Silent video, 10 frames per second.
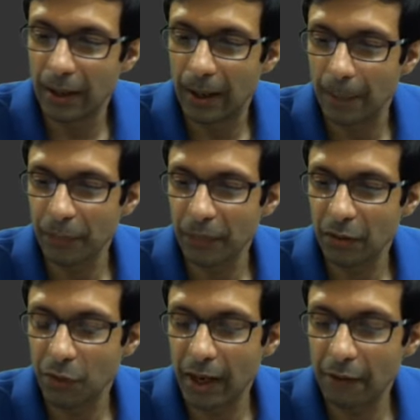
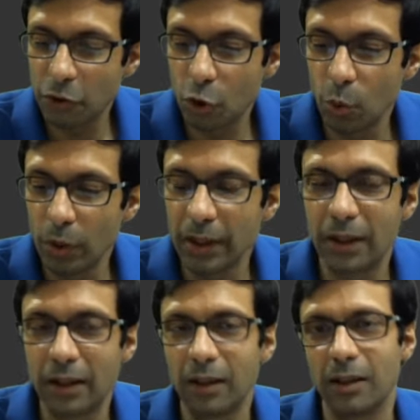have 2 in
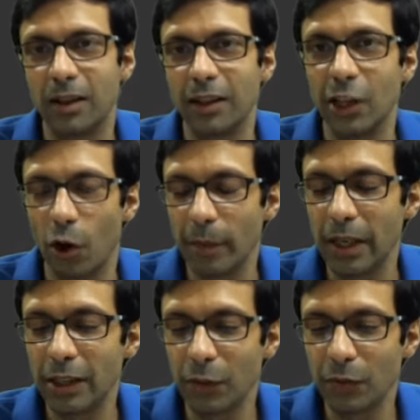the
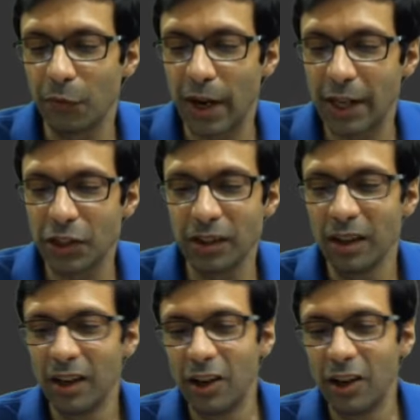denominator of the fraction,